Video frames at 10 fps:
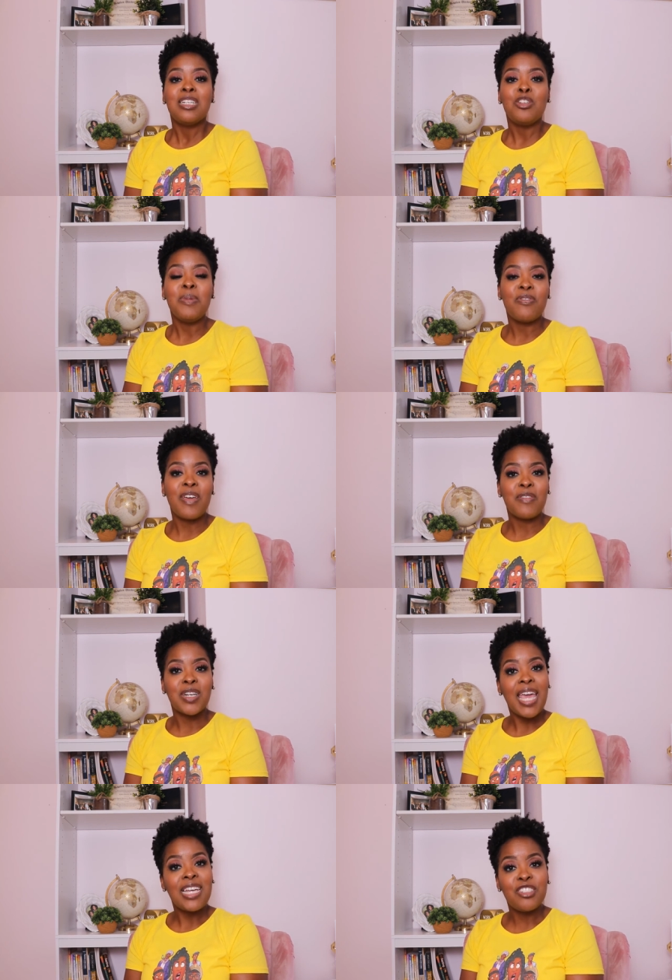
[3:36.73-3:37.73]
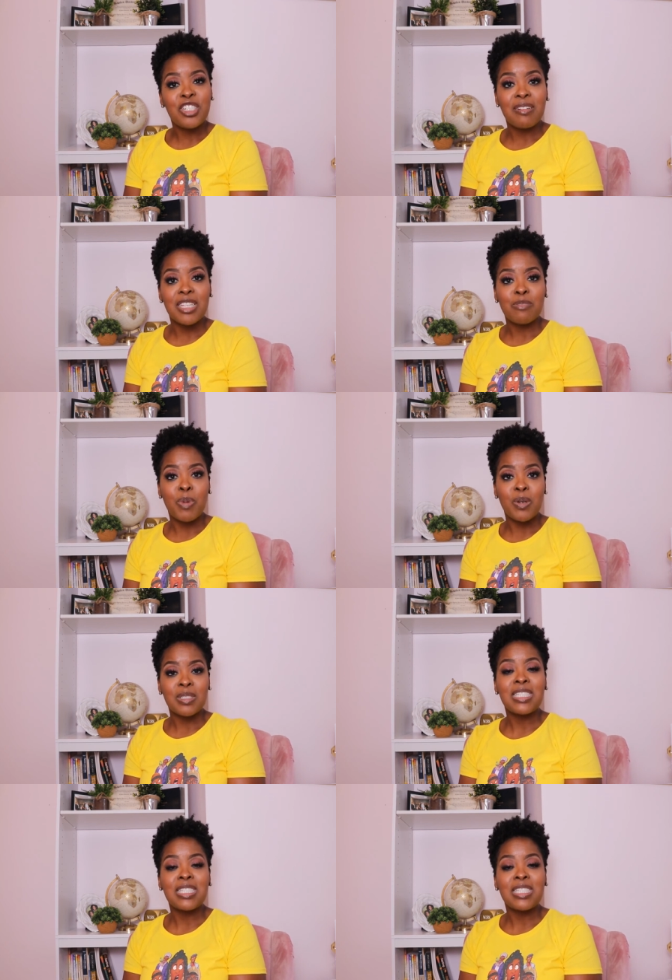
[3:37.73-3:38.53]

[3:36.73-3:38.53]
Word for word: Do me a favor, like and share this post.